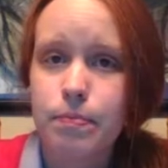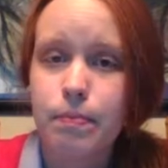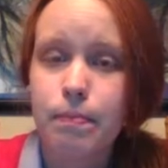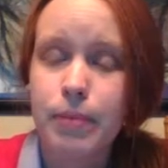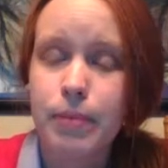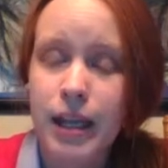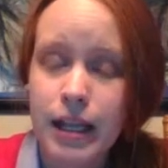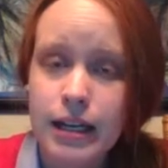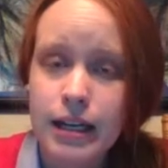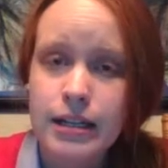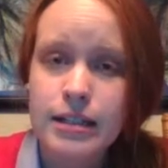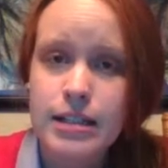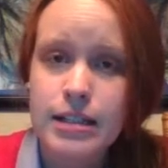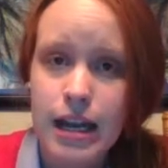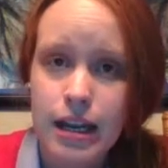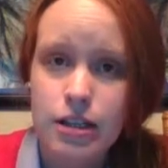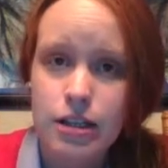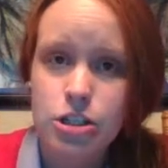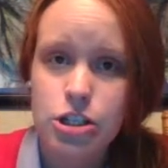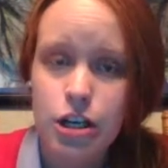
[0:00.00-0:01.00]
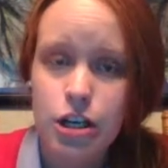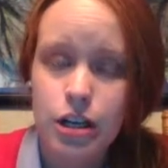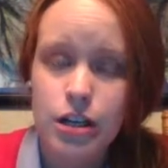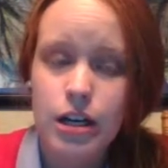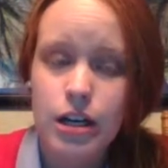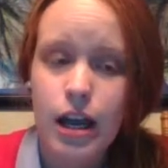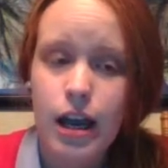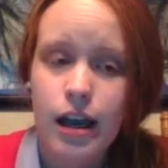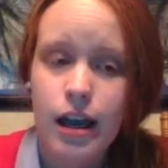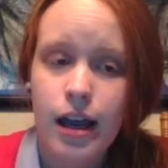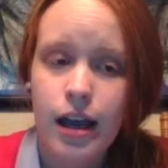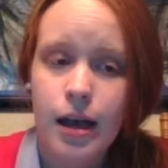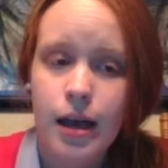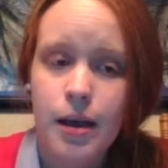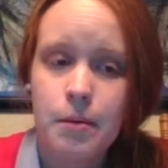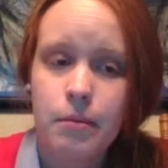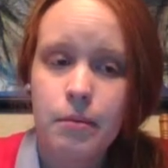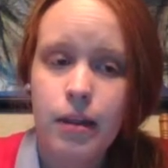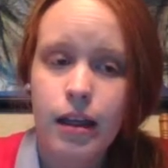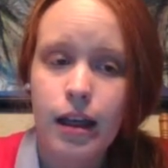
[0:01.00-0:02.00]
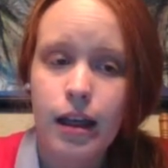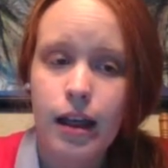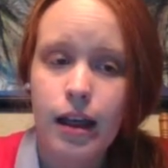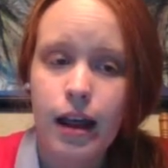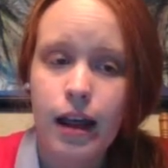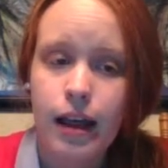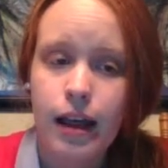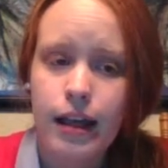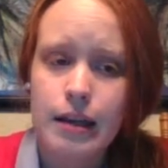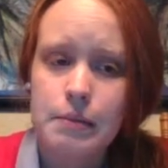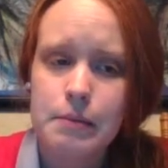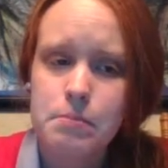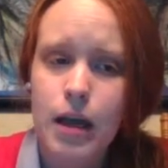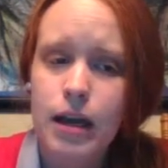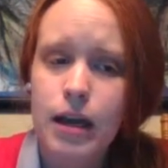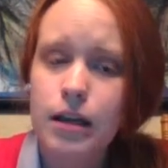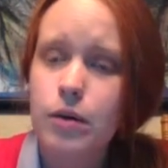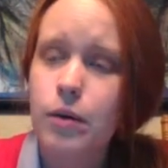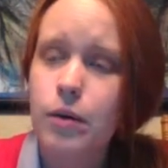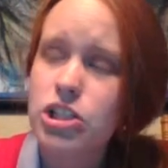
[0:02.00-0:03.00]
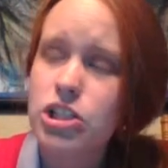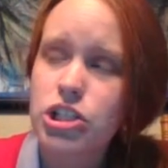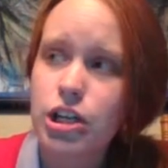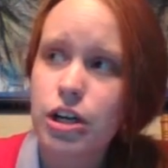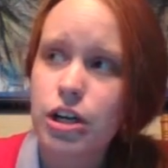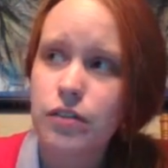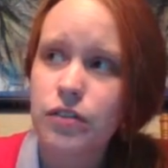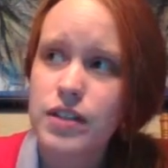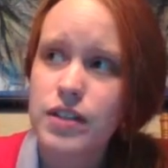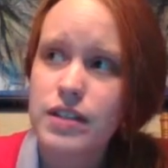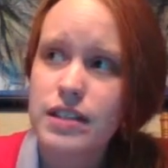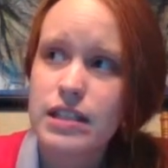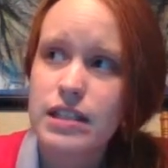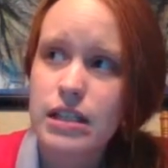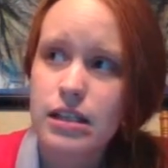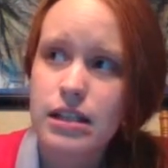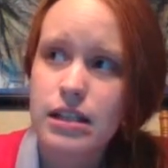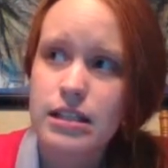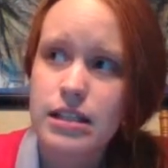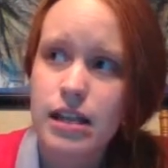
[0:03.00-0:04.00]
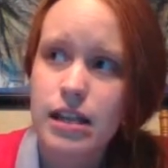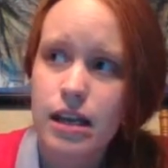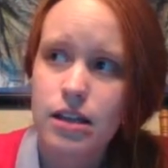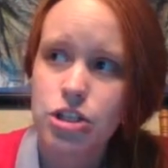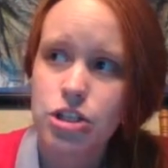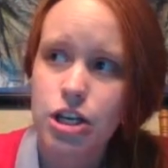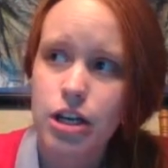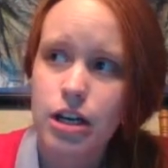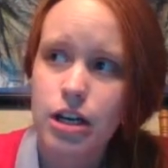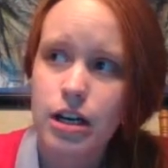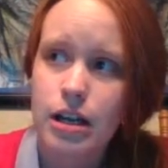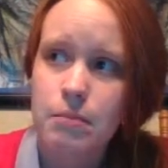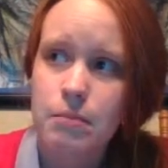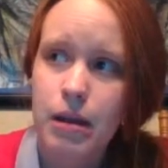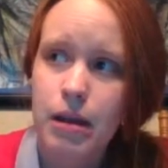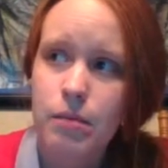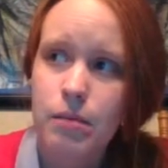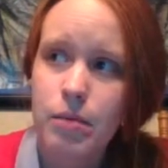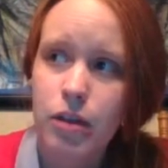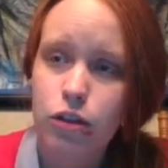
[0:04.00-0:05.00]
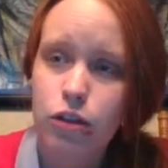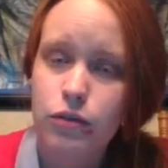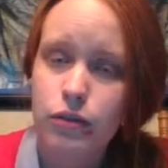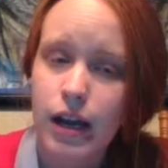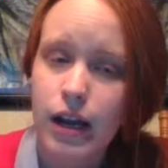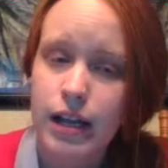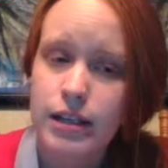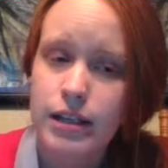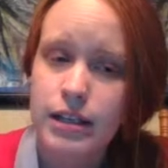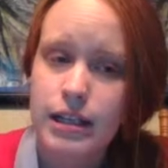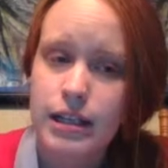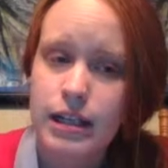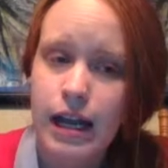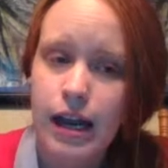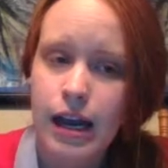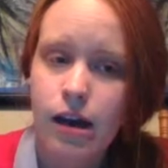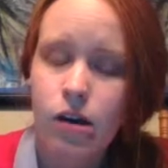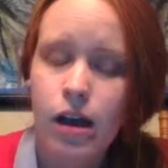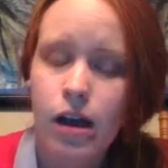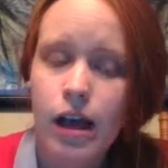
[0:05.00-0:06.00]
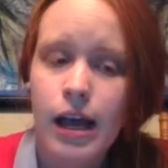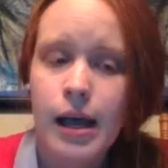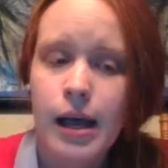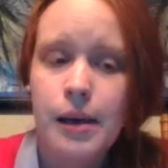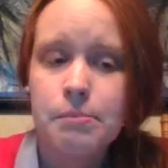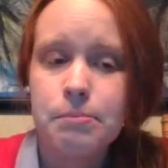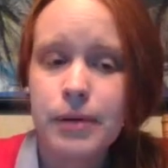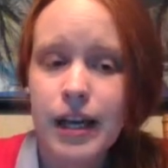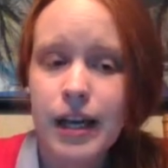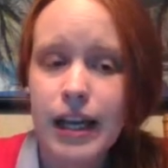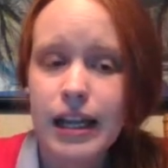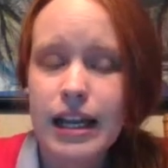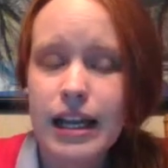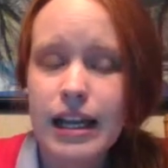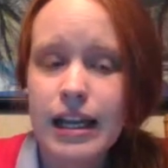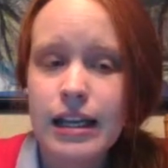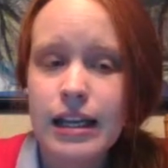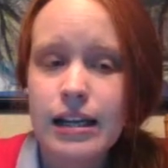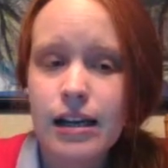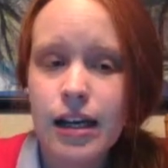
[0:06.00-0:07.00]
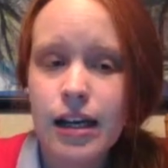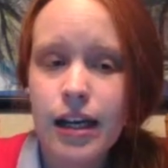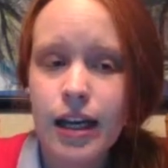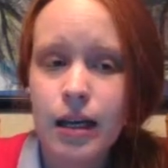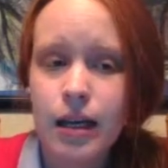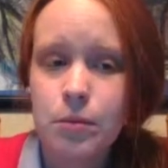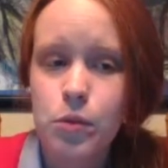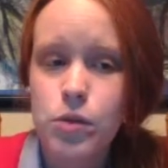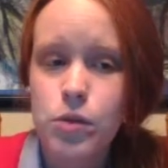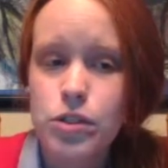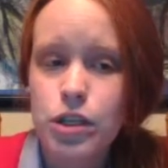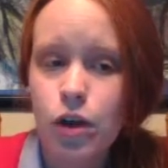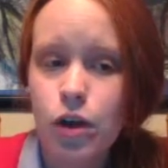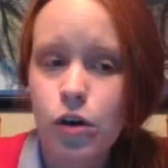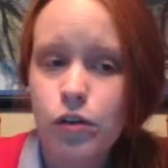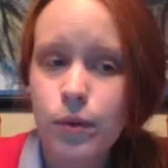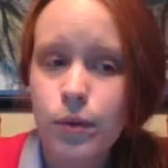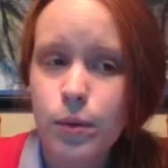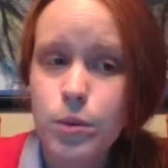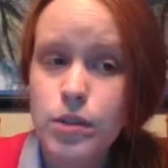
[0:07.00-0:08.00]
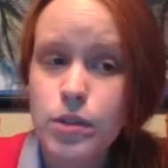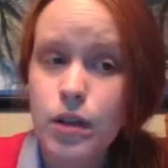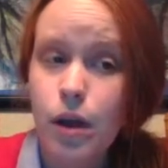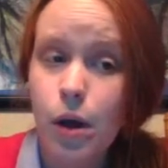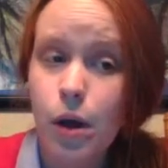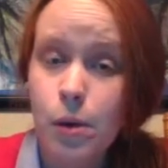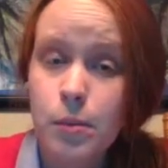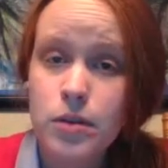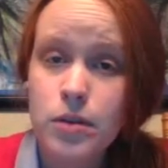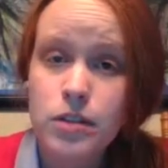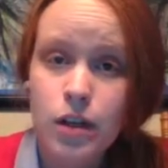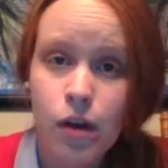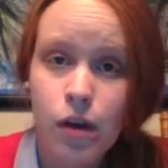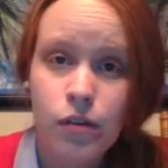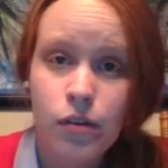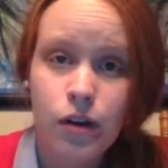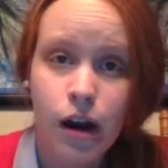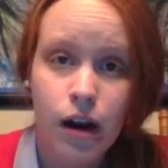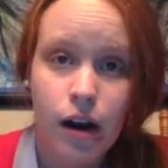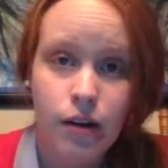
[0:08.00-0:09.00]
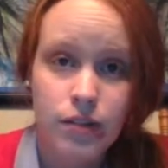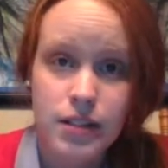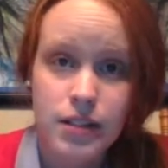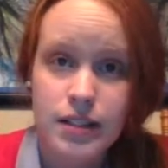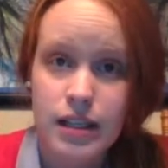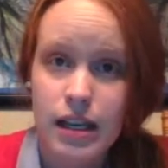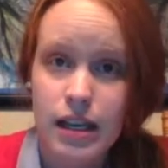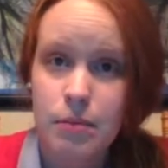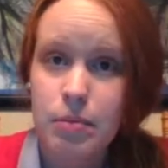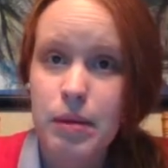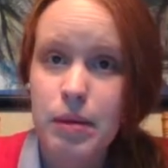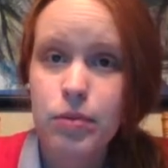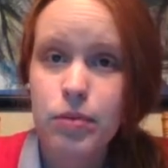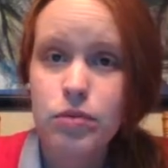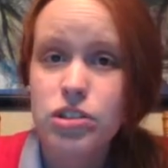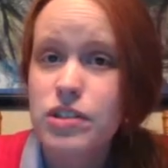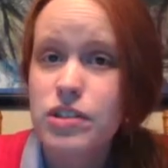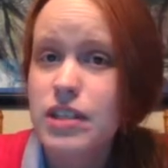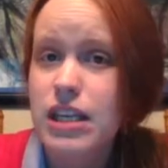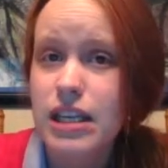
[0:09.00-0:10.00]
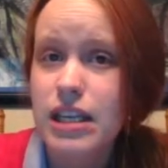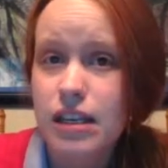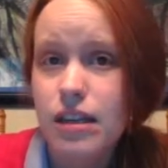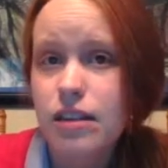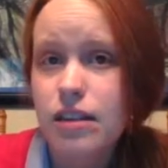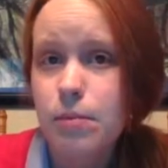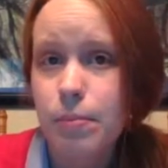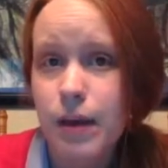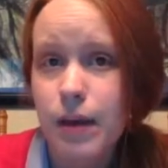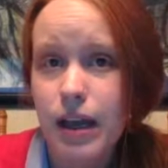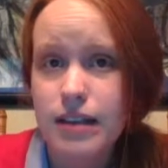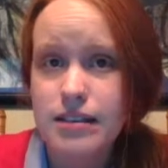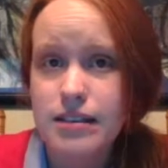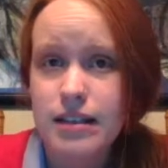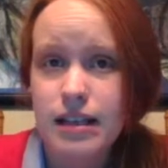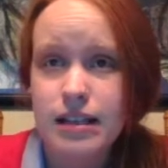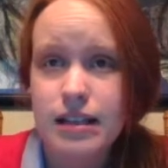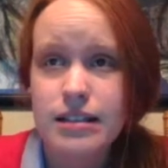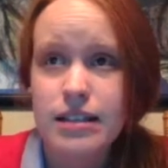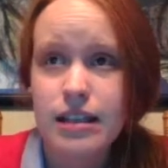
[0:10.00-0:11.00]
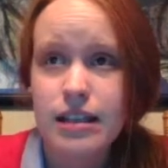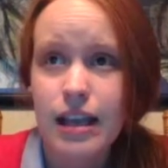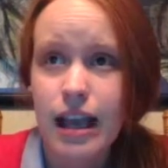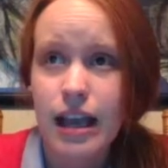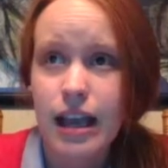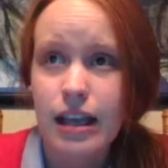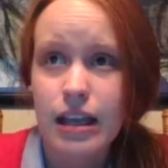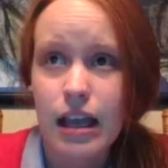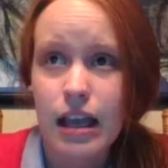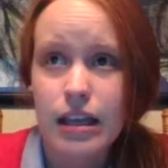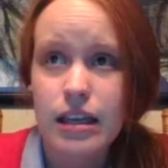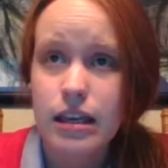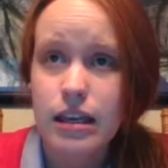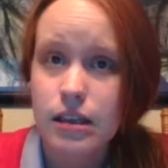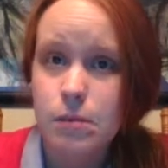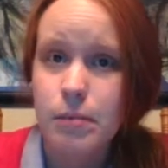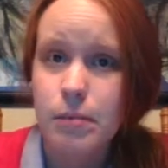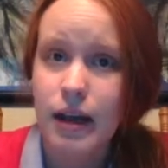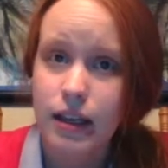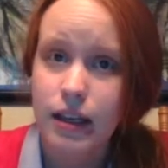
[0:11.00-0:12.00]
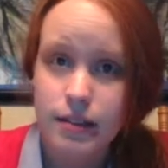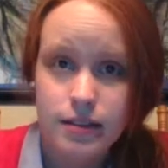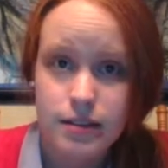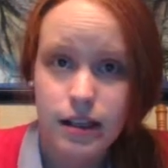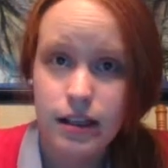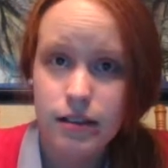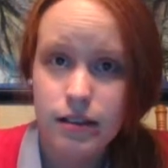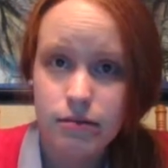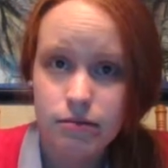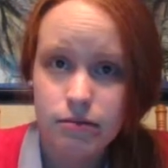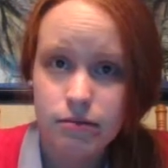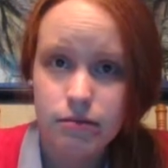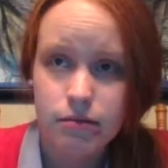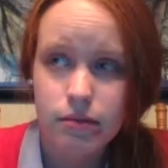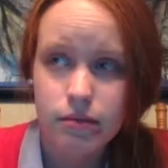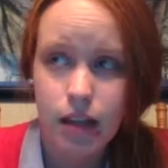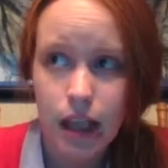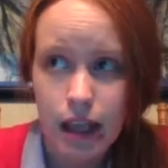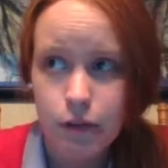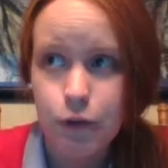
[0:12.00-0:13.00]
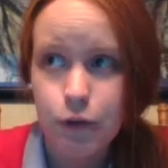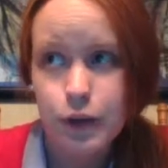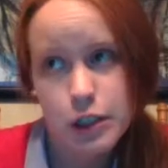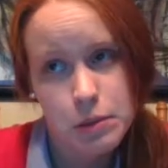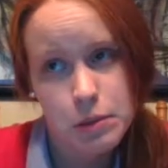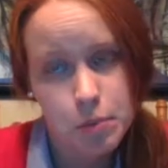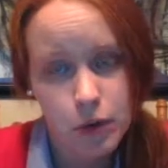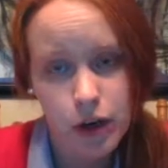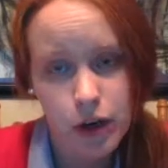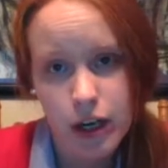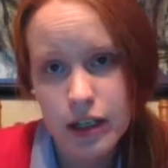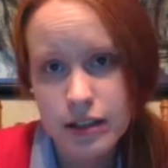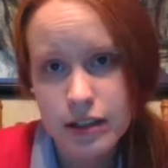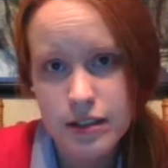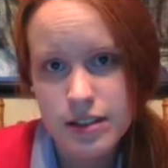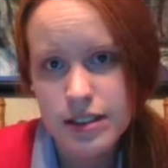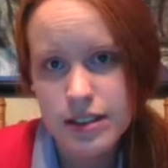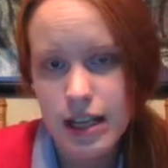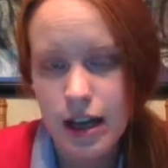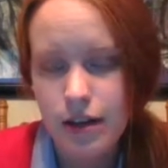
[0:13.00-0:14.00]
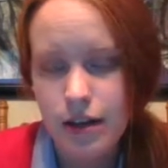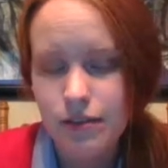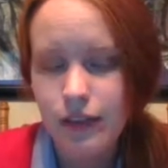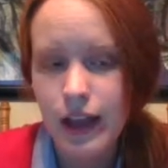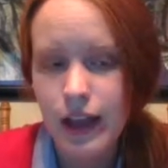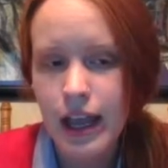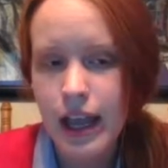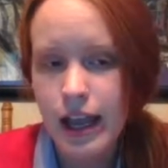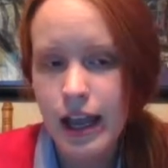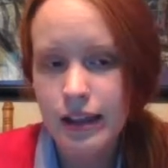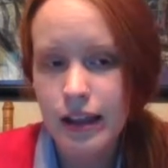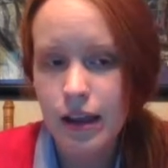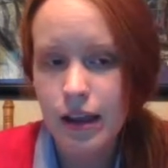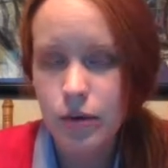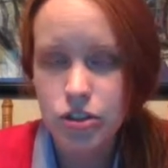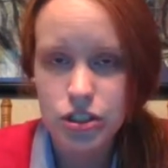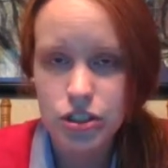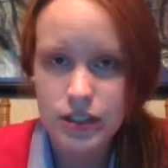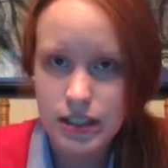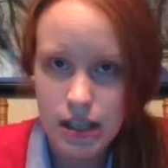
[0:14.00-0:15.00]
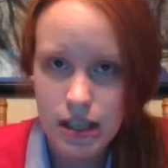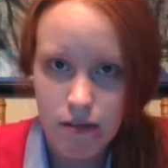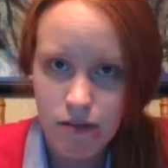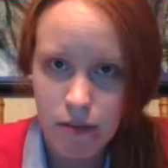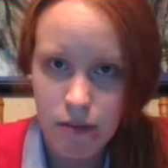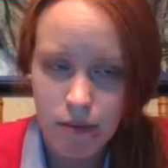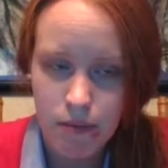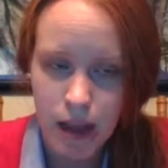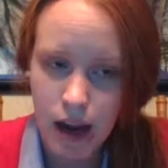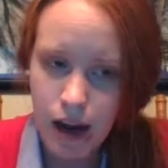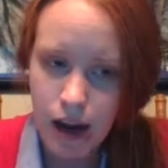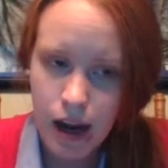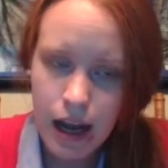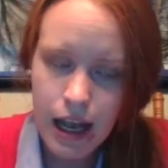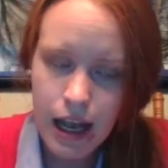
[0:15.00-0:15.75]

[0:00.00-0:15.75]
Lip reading: been endangered. I'm not quite sure if it's still endangered. It may be threatened now. But it was almost overharvested. People just killed the bison to like kill bison, like for sport and stuff. And they would just leave them there.